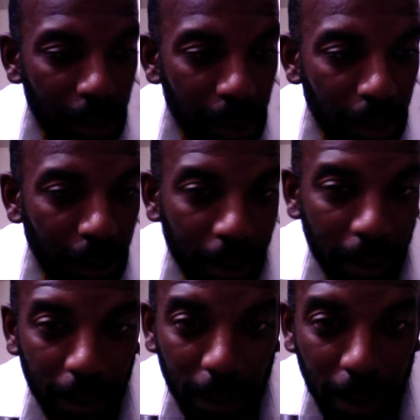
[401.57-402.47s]
uh,
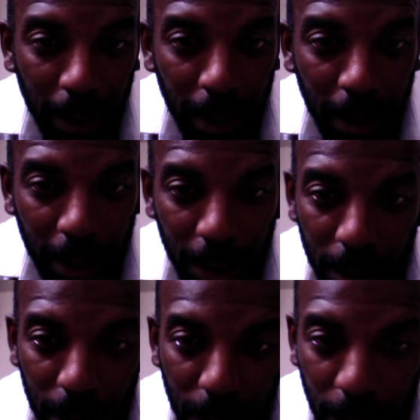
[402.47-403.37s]
couldn't
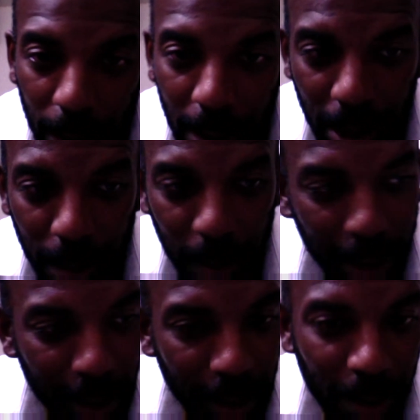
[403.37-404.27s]
do too much
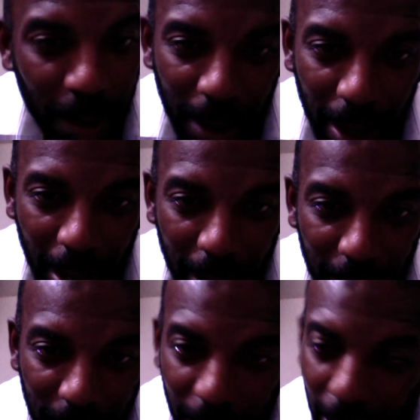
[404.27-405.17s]
because I had
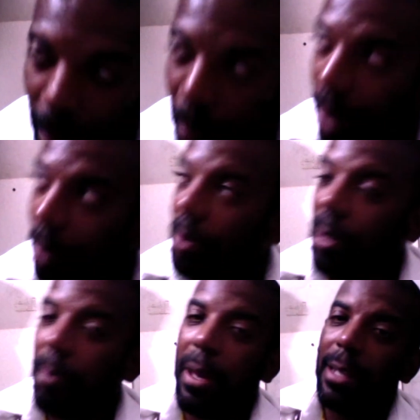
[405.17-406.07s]
still had the bankruptcy
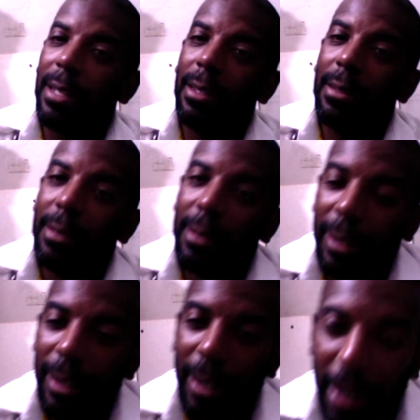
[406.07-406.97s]
pending,
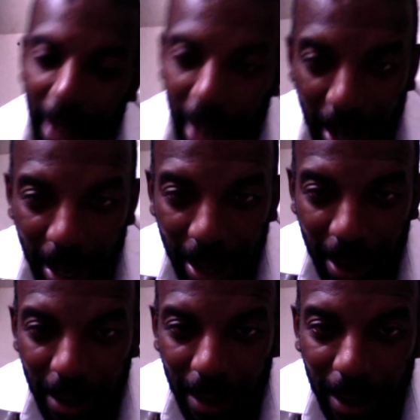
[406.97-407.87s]
and
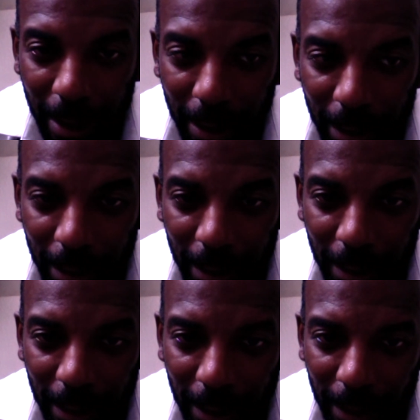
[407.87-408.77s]
I
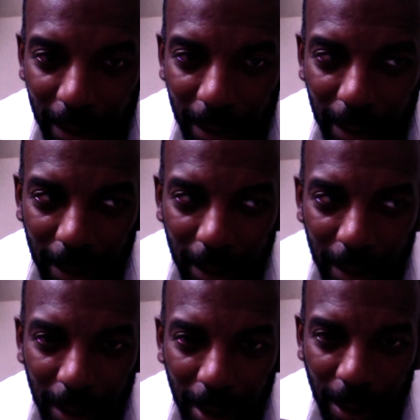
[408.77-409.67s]

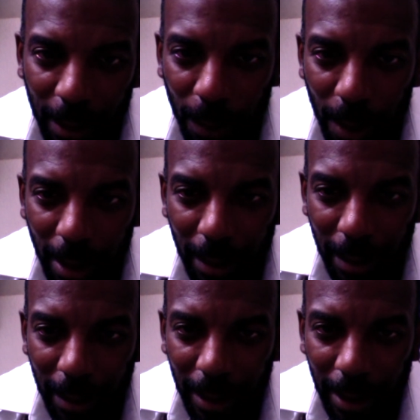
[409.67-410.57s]
didn't want
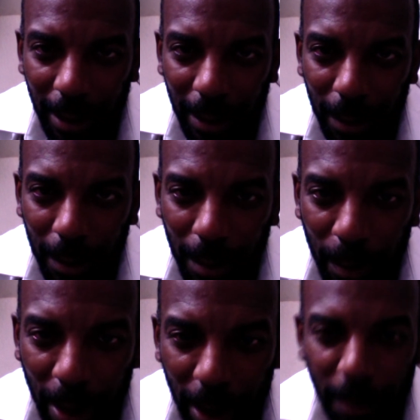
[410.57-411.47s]
the
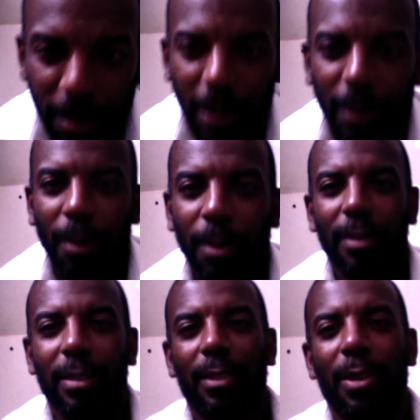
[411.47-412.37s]
bankruptcy court to
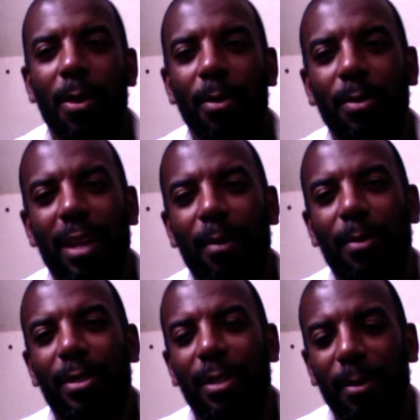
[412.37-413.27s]
know that I was
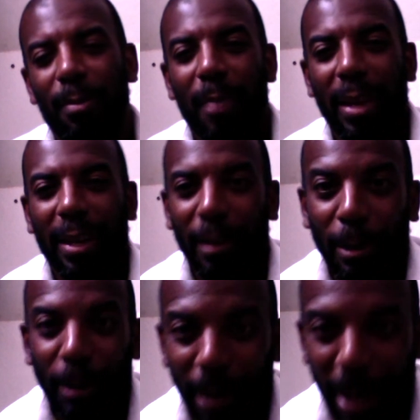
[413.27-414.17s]
still making a
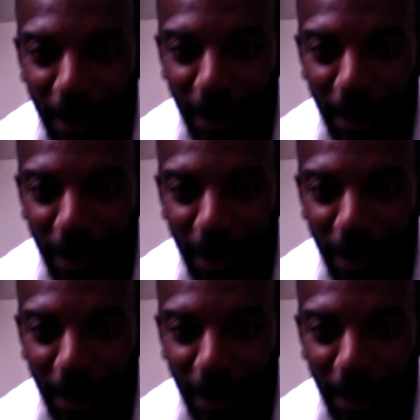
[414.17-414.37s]
little extra